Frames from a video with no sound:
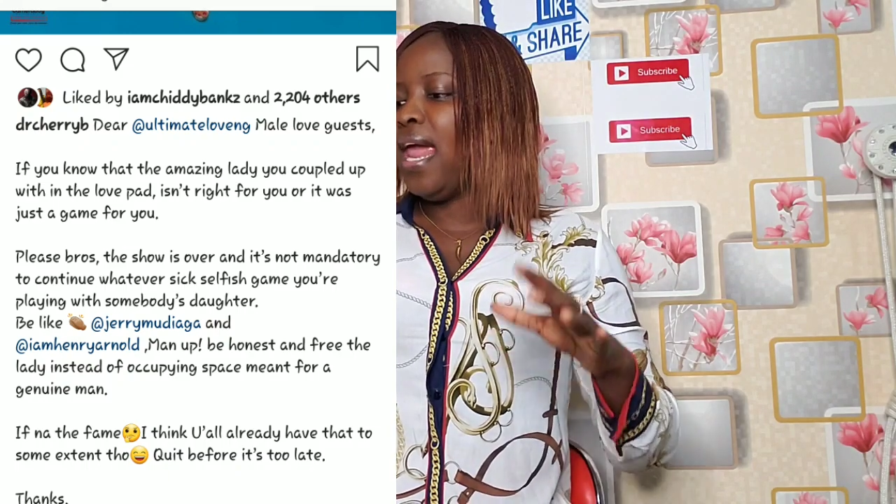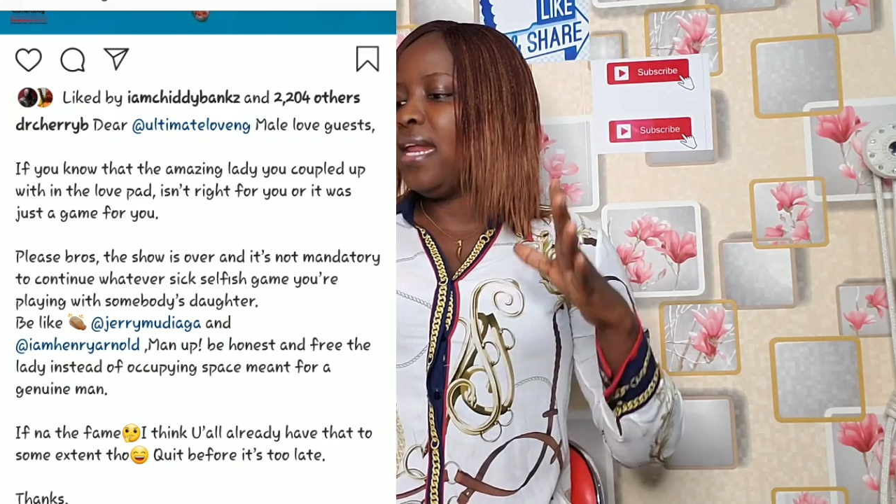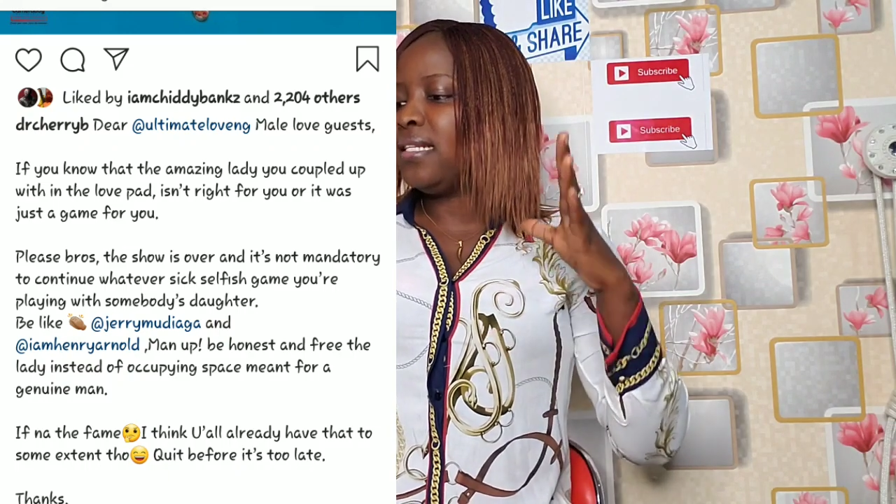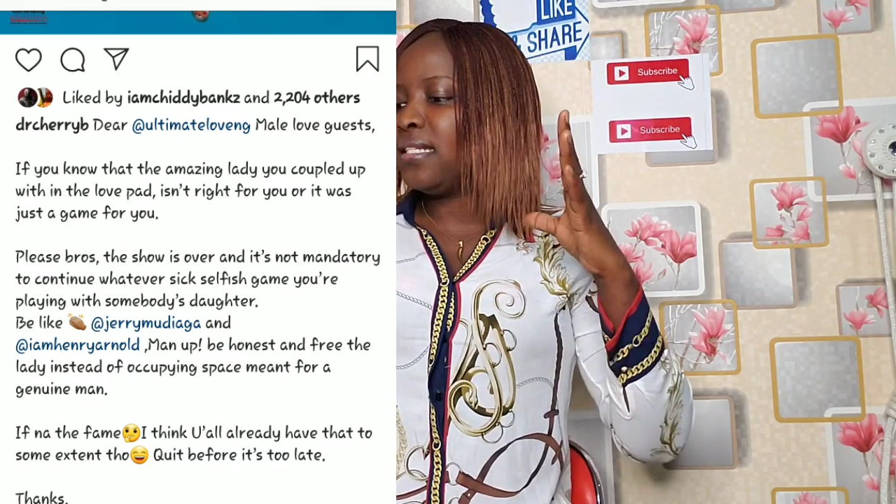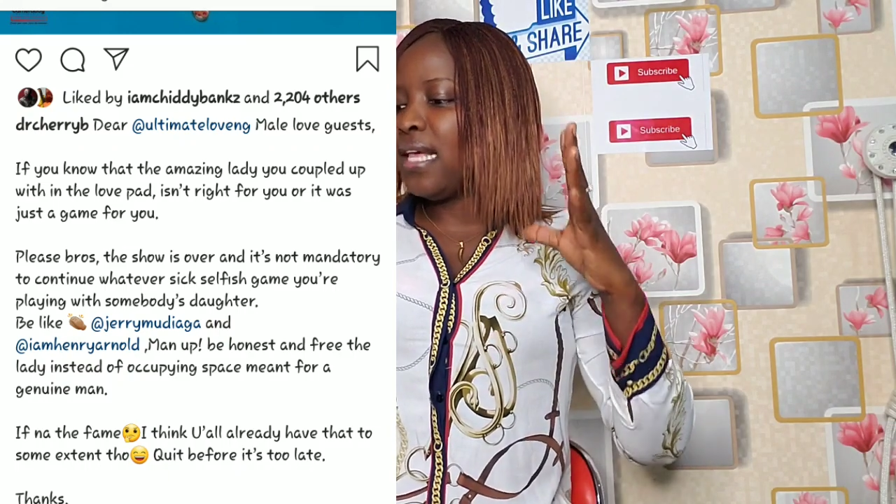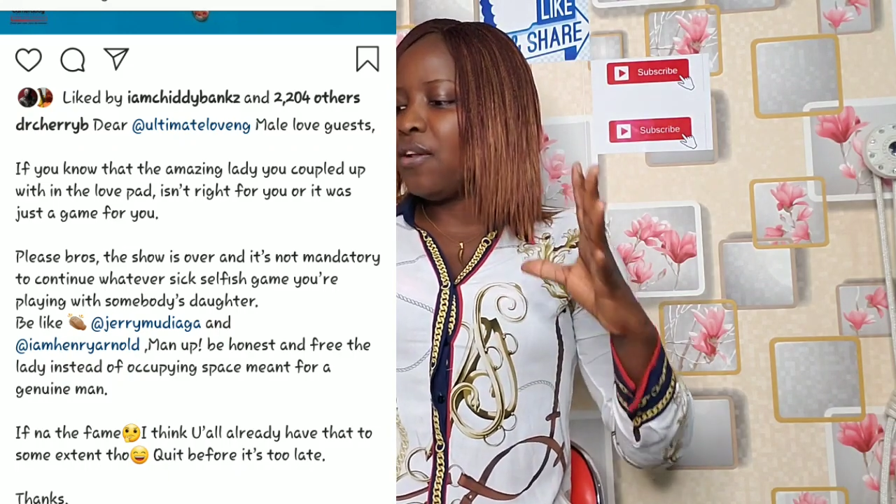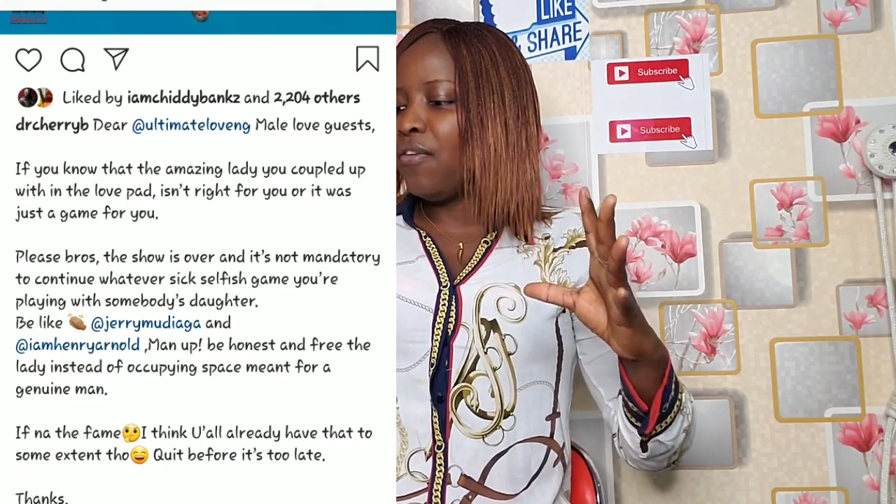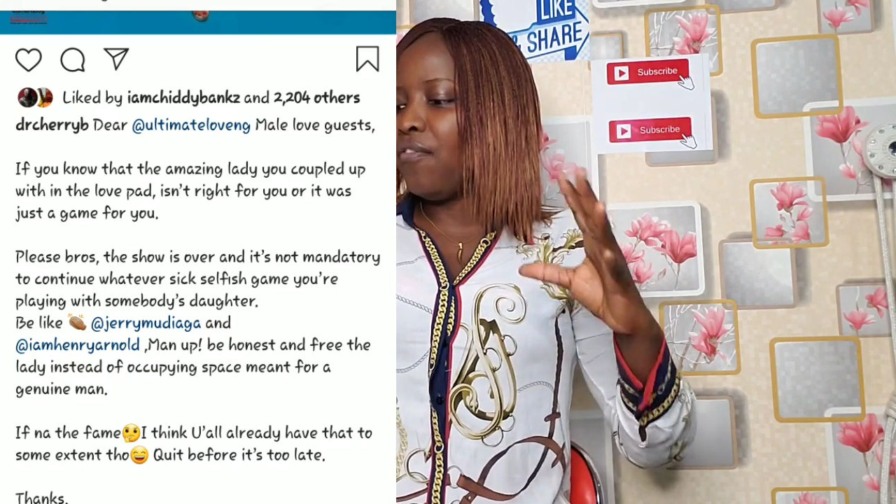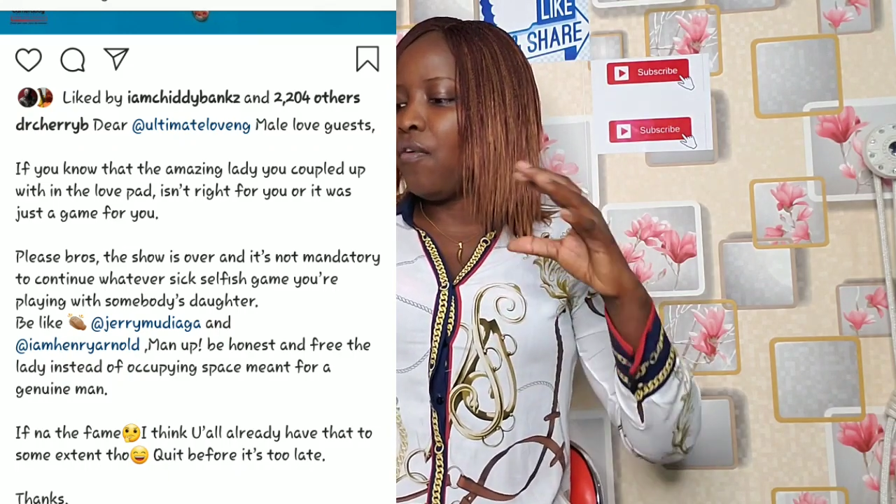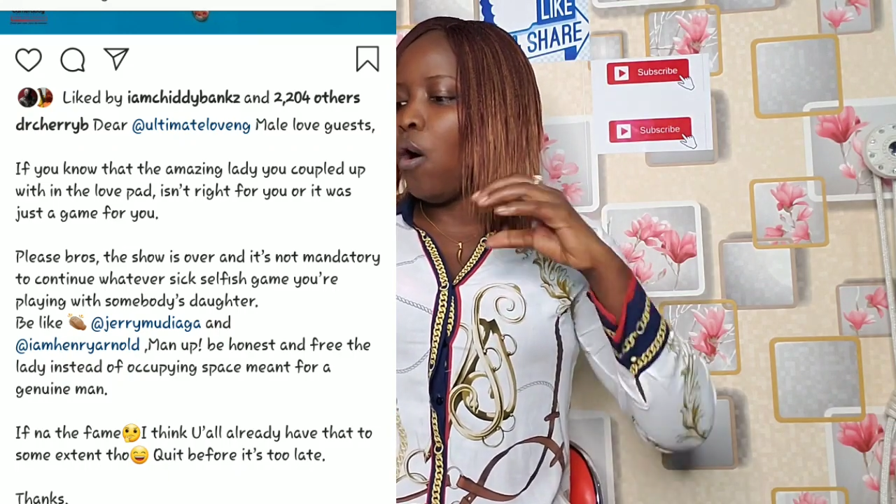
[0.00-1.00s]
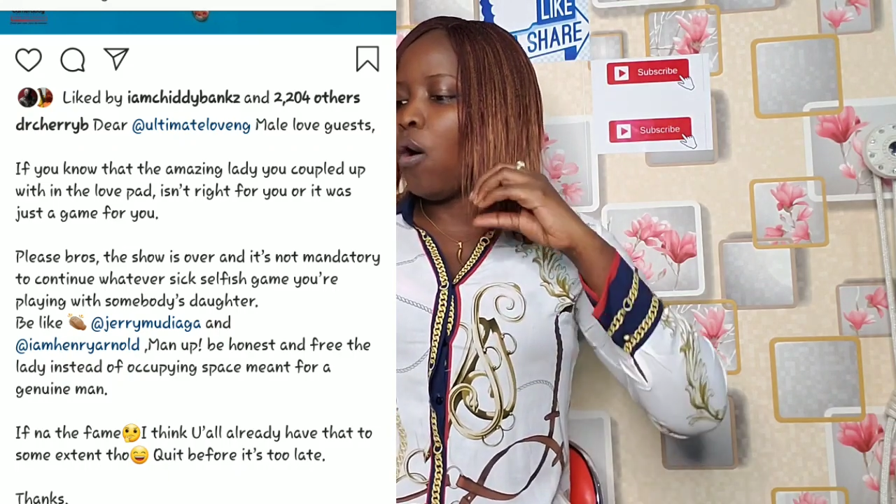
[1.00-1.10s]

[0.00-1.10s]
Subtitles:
instead of